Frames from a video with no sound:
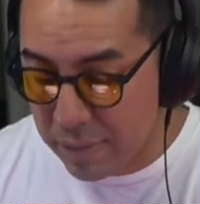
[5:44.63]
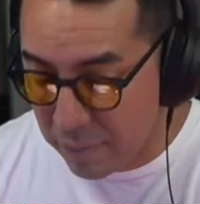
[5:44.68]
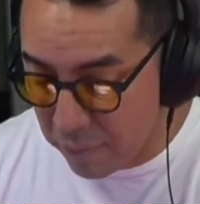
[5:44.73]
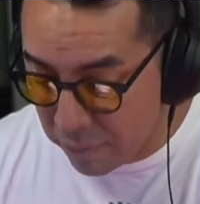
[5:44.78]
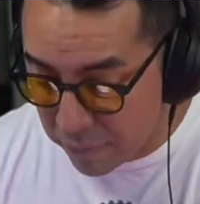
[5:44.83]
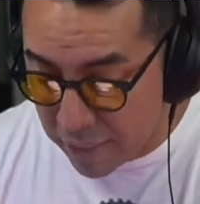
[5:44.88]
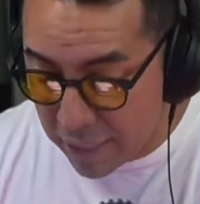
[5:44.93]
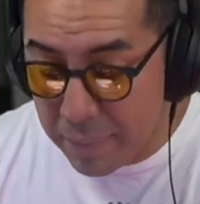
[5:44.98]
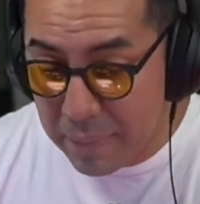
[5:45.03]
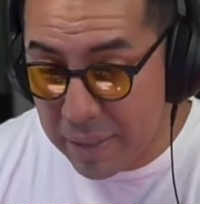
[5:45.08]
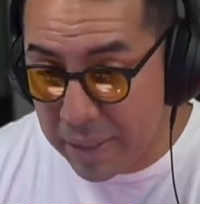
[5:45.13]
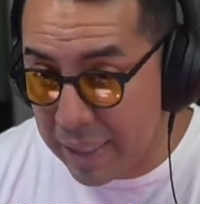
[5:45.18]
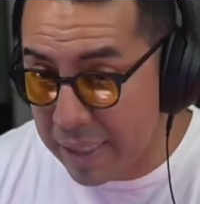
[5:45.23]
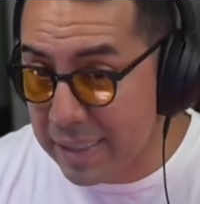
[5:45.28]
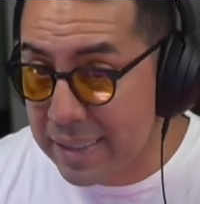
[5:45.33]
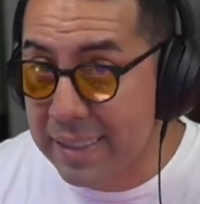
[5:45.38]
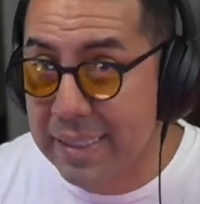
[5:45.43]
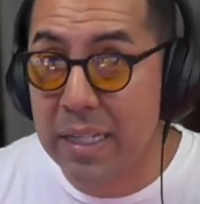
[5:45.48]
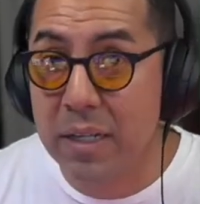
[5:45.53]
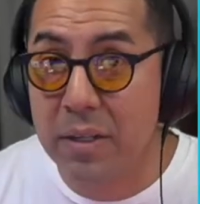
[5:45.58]
The game
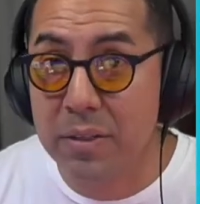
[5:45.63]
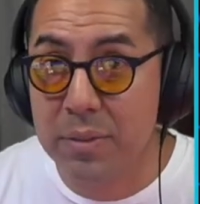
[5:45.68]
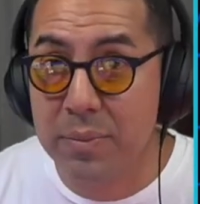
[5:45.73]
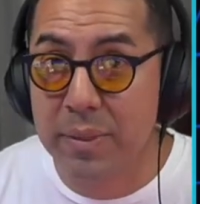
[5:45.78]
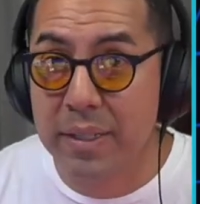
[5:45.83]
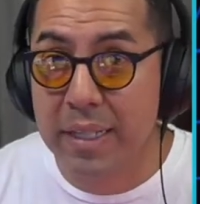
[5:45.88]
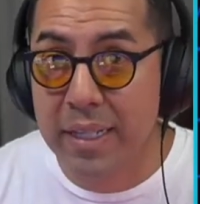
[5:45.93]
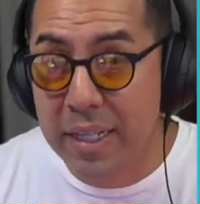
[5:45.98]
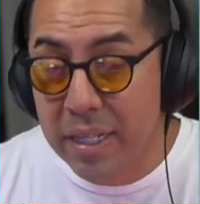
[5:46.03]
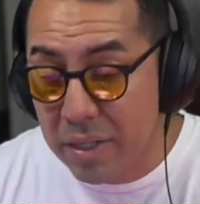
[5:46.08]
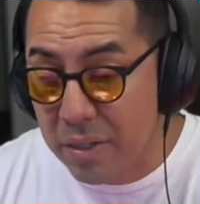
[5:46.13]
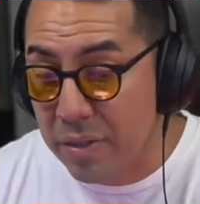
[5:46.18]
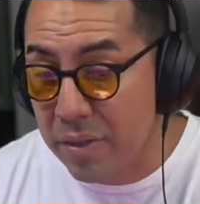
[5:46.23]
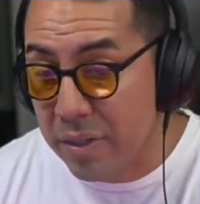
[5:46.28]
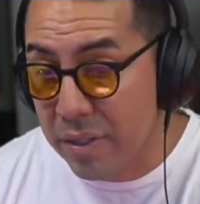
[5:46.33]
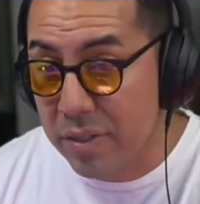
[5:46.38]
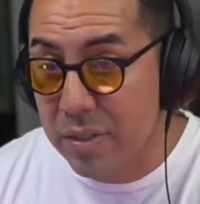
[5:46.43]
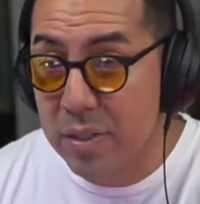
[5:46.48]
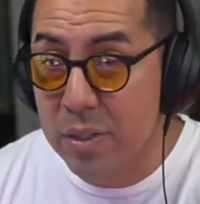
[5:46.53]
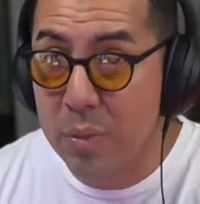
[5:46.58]
actually tells me, here,
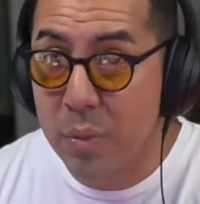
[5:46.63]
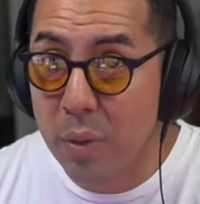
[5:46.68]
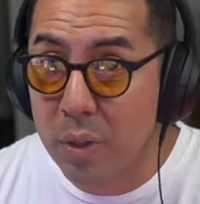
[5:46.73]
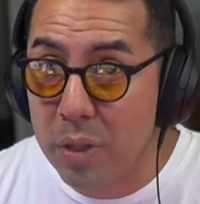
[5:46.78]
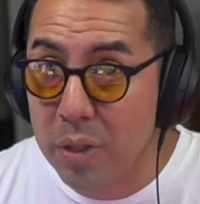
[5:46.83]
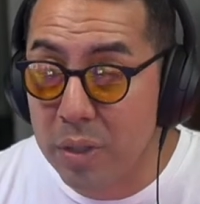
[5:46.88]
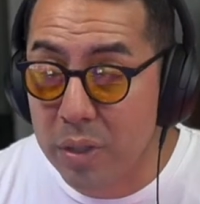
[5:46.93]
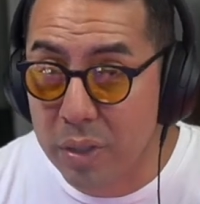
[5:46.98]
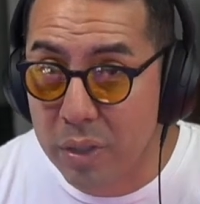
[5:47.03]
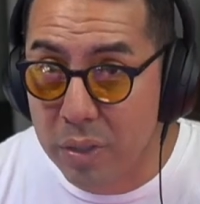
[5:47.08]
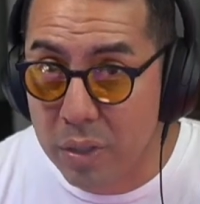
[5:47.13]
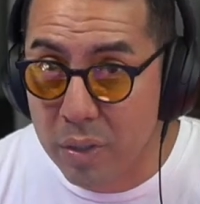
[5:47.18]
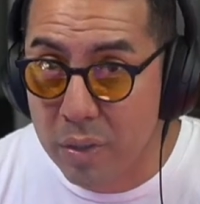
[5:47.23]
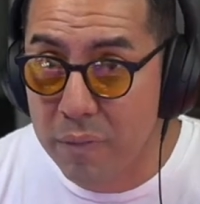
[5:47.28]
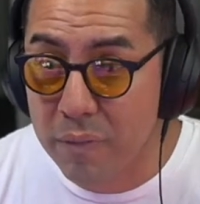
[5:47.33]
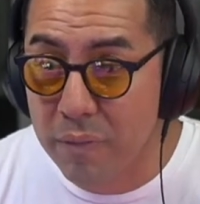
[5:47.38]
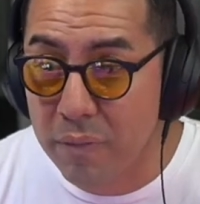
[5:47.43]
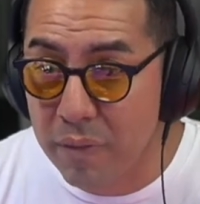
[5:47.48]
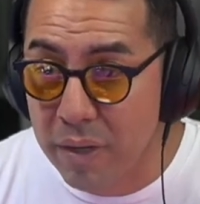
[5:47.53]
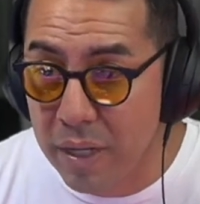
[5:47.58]
this is where you can go
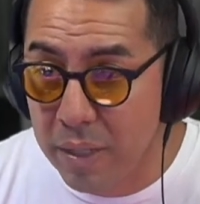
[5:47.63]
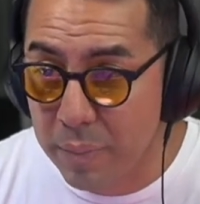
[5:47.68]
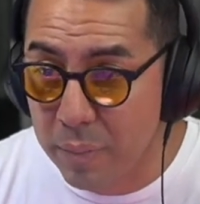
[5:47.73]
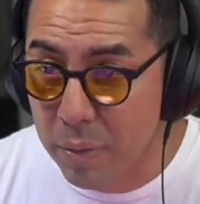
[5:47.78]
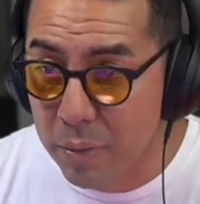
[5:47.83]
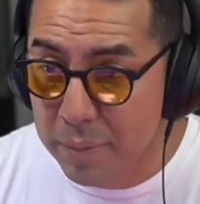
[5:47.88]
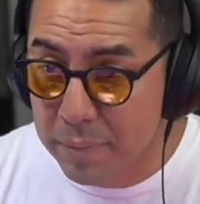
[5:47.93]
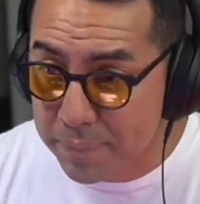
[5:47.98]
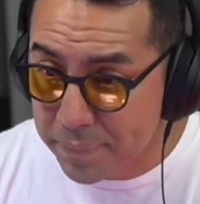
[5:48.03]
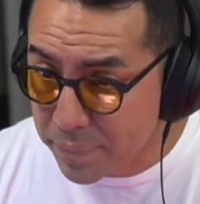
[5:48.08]
and find more.